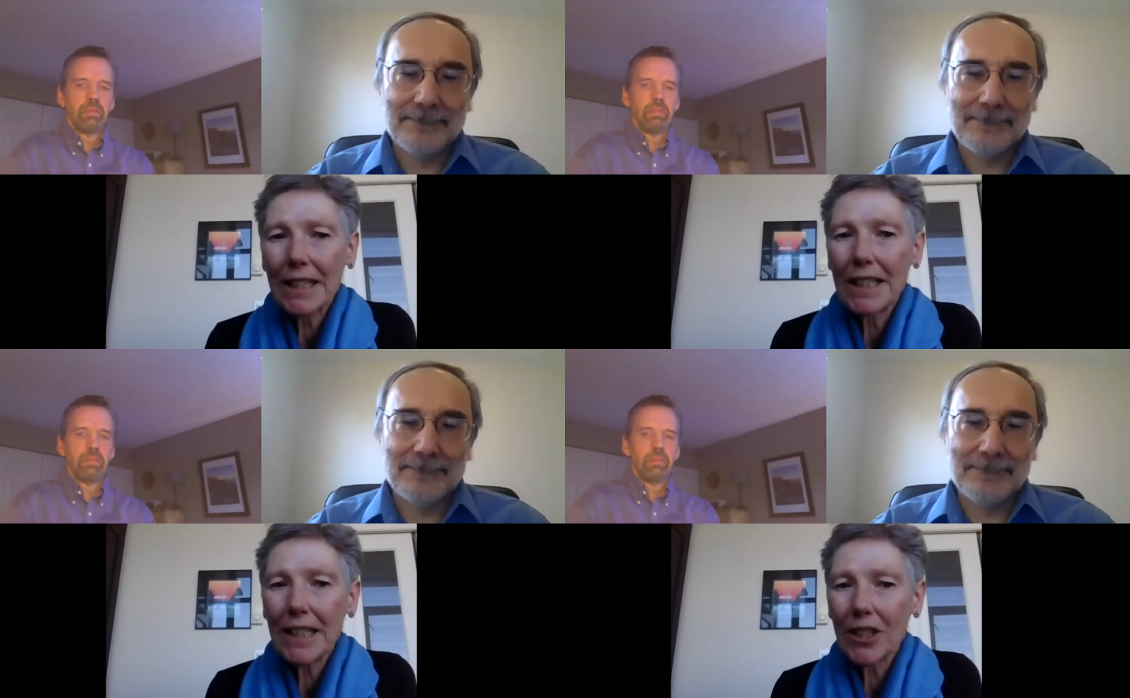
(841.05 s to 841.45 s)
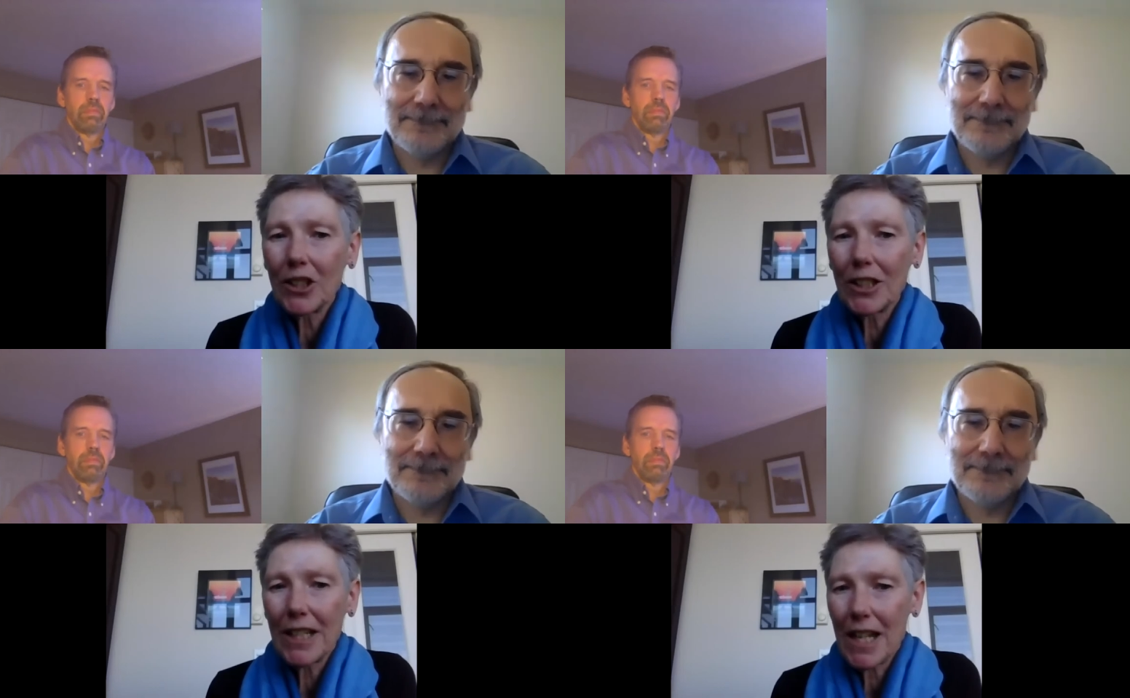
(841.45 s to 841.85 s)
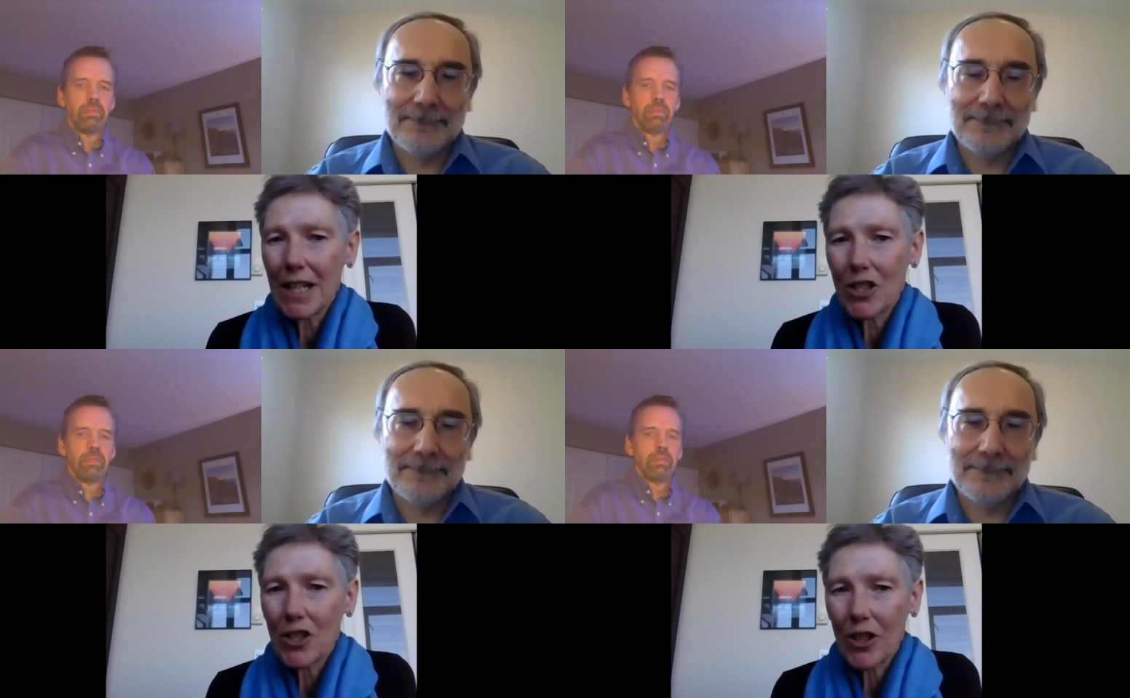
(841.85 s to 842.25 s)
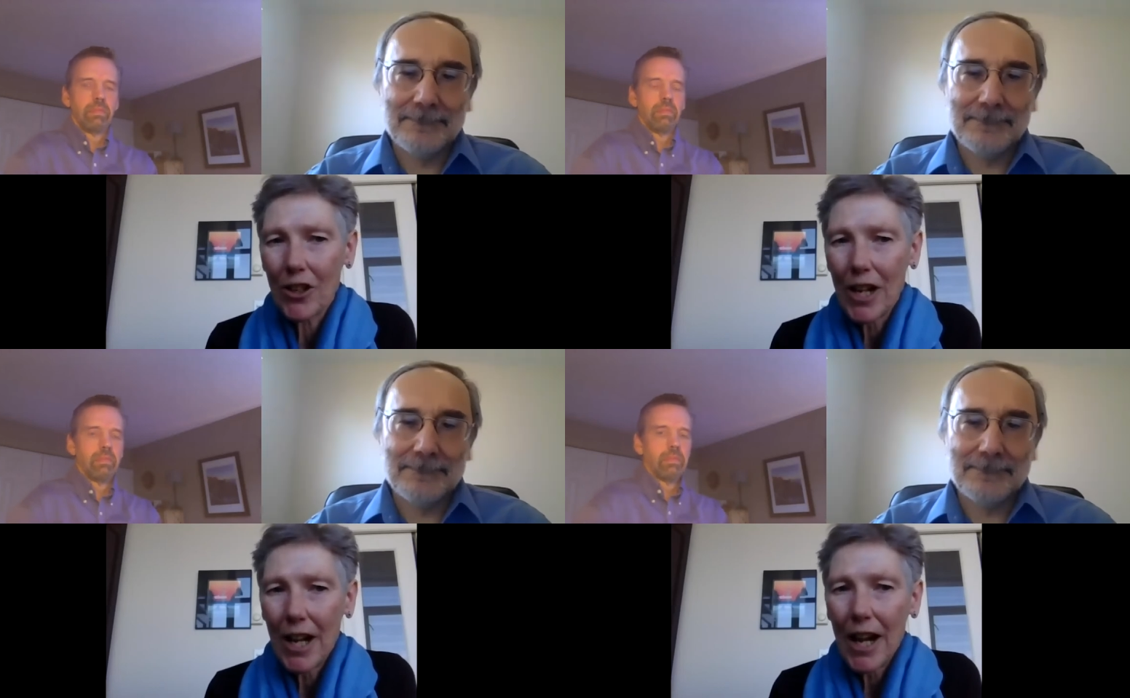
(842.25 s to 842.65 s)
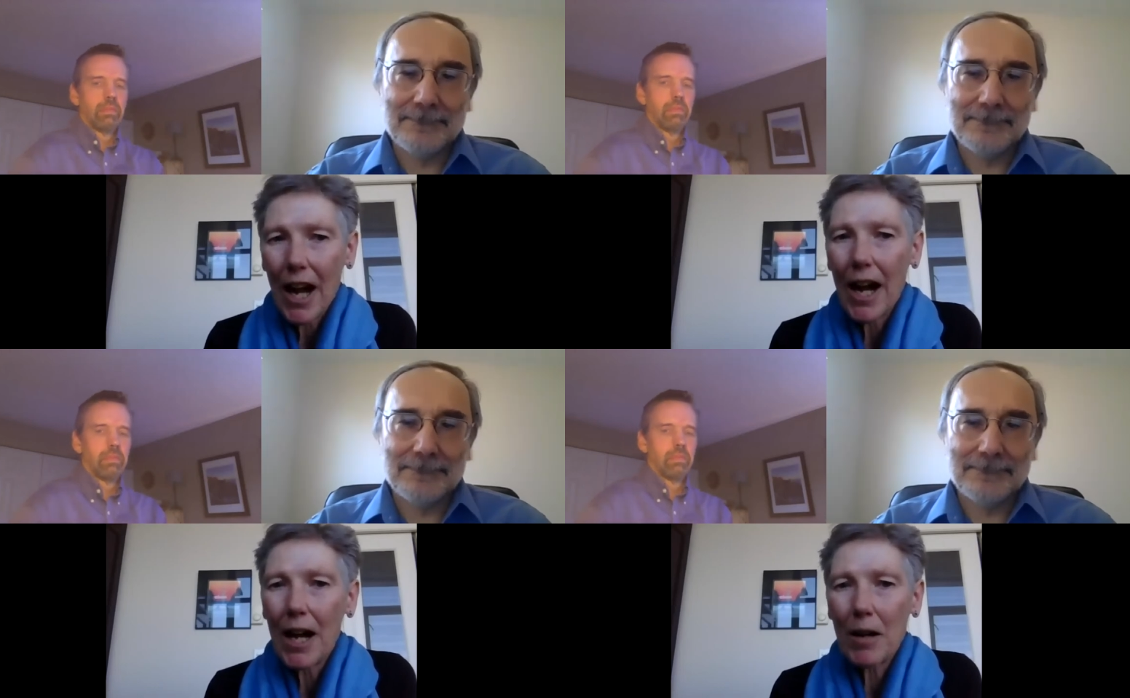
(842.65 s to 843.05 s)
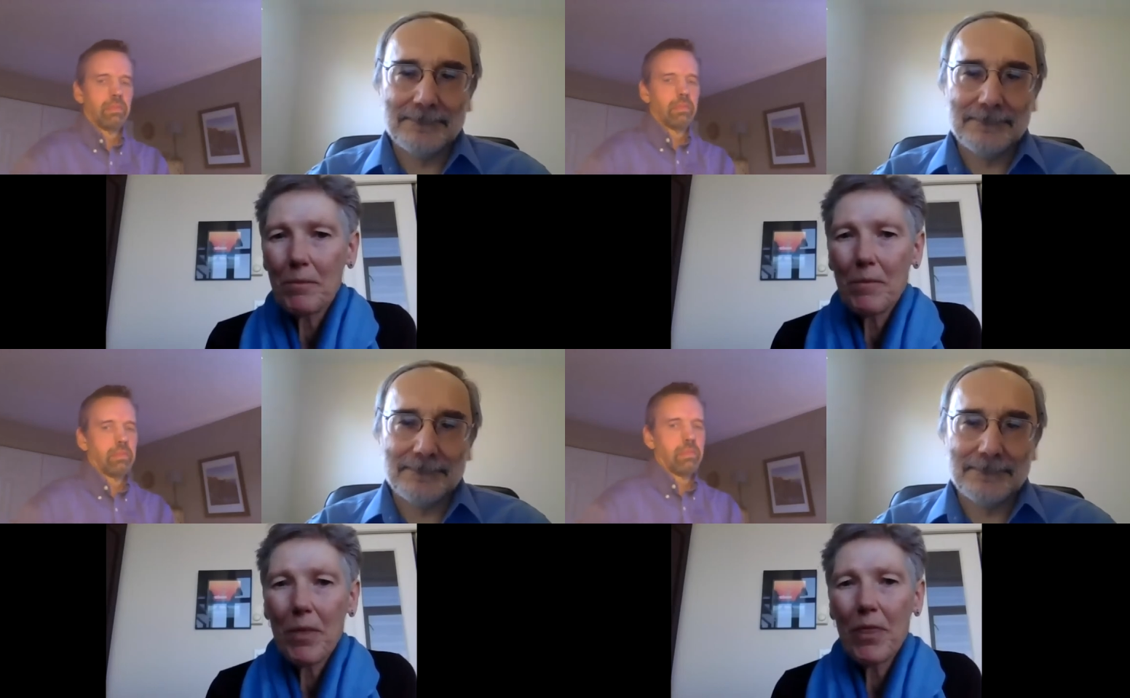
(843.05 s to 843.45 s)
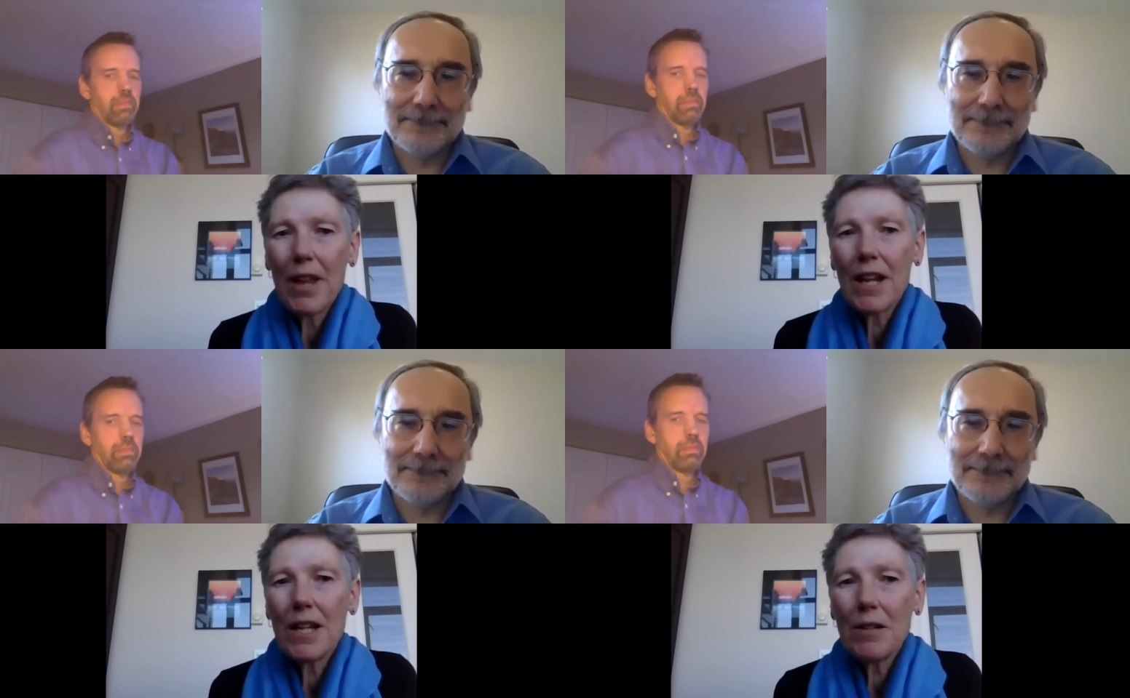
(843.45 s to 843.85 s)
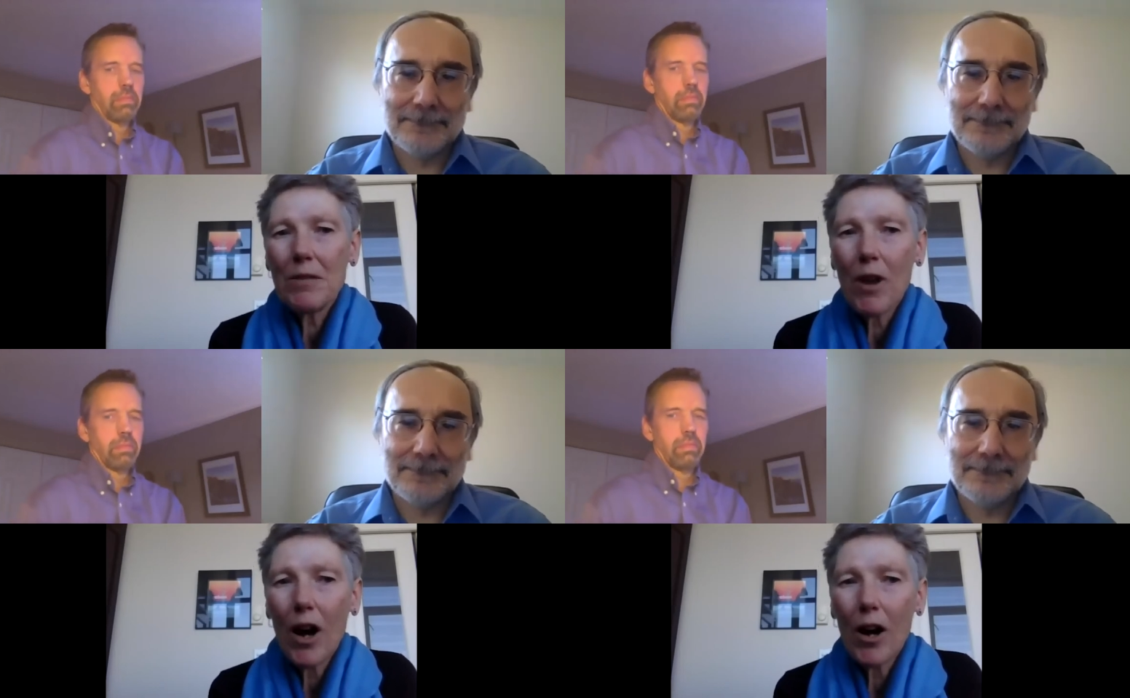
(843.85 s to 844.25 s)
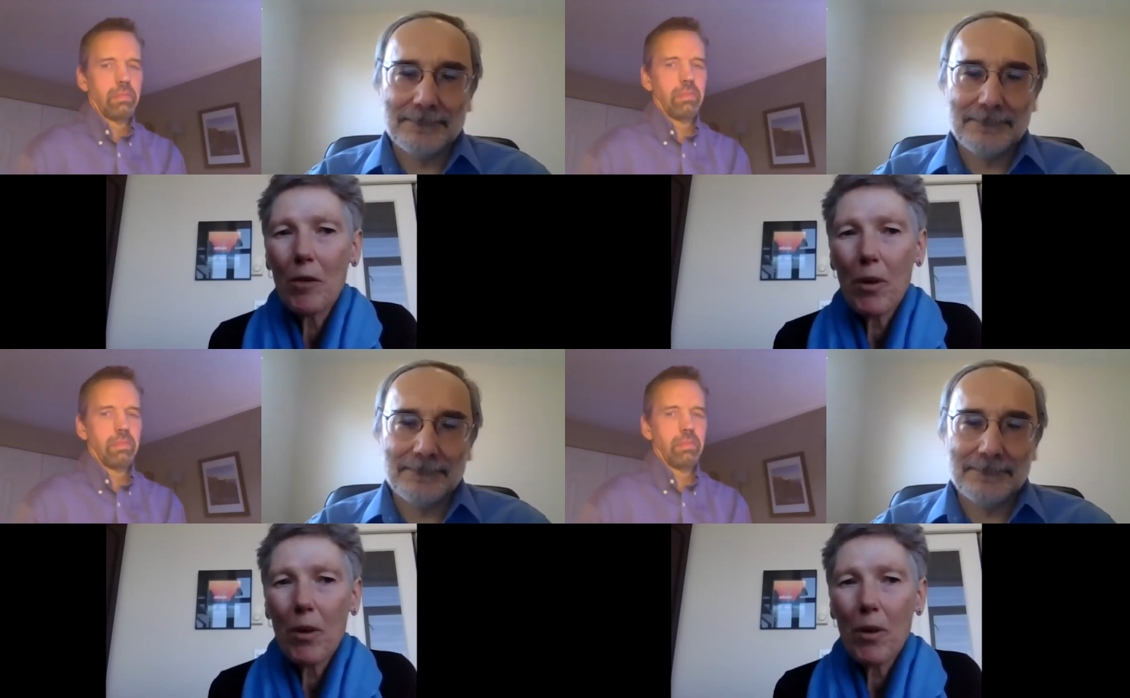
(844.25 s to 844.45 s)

Speaker 1: clinical in nature. Um, they are